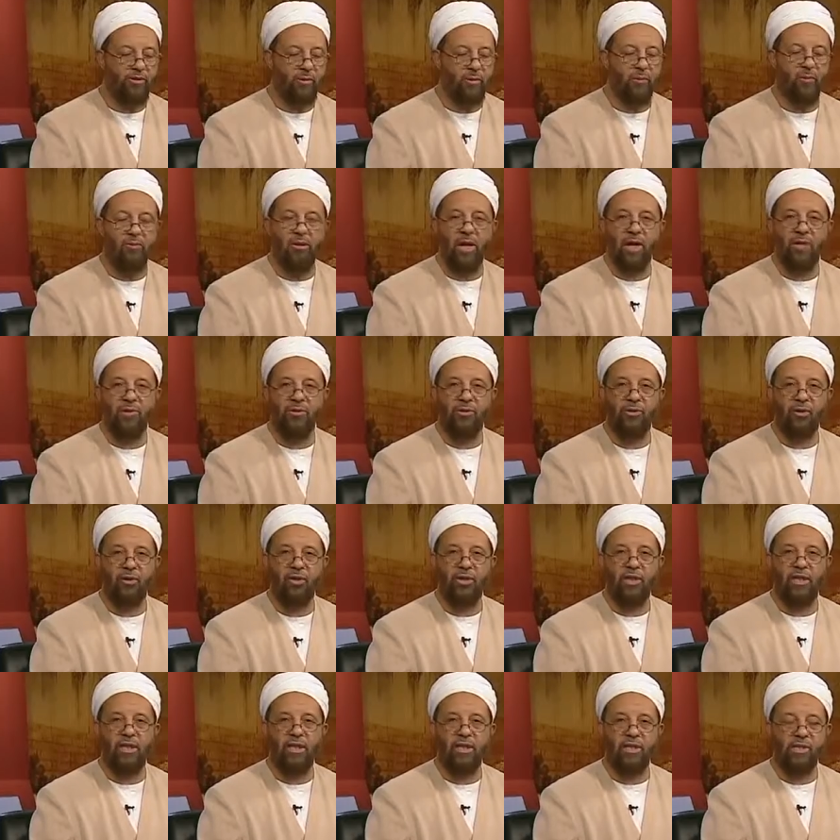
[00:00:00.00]
from around
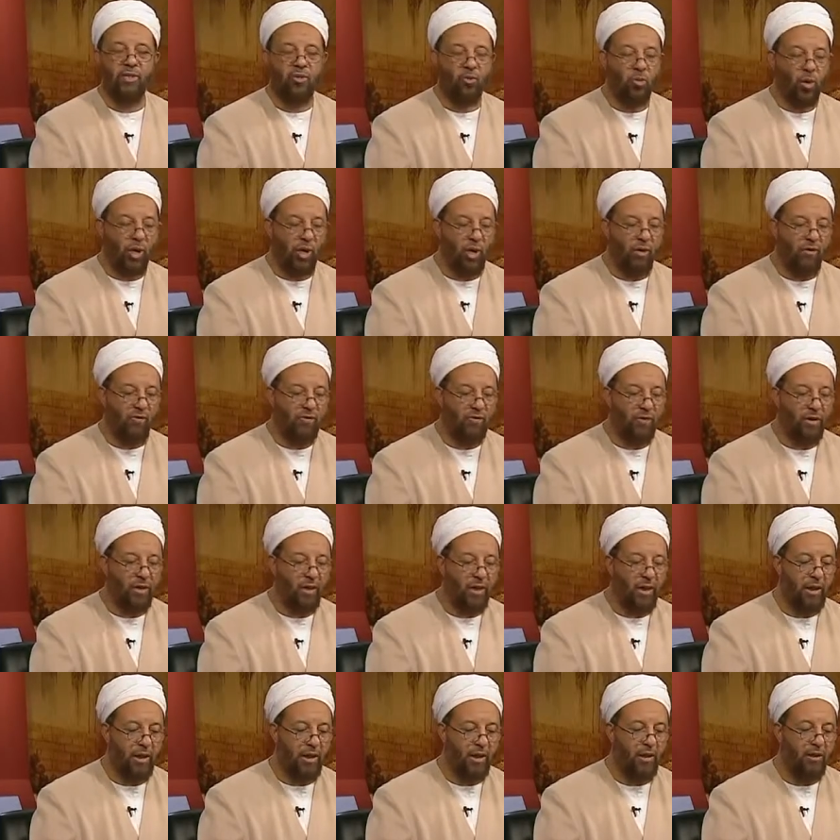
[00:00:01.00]
1312
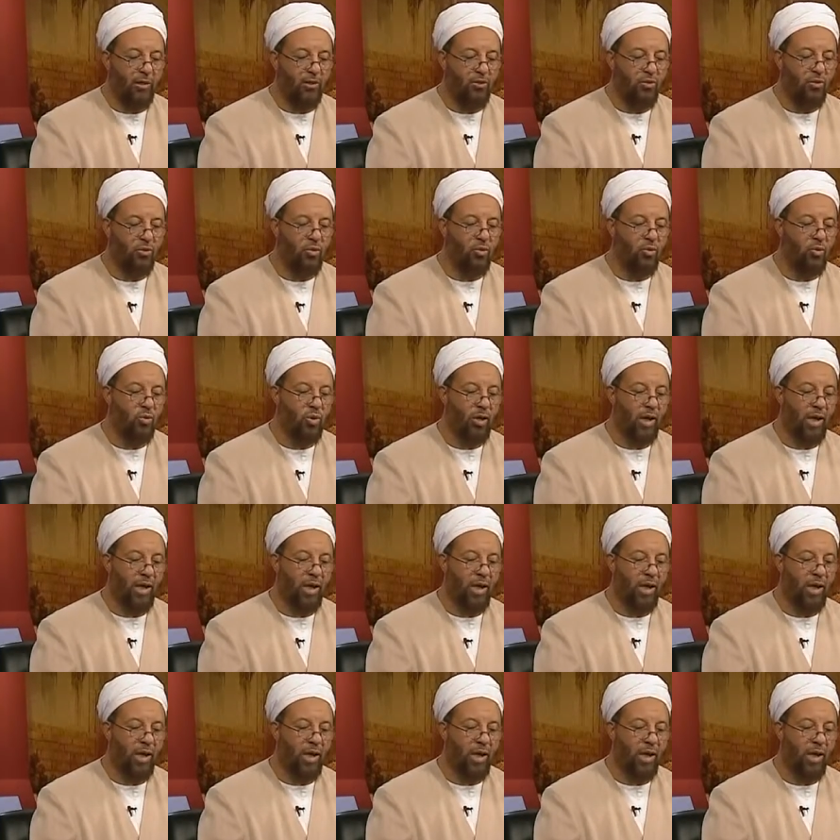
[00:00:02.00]
to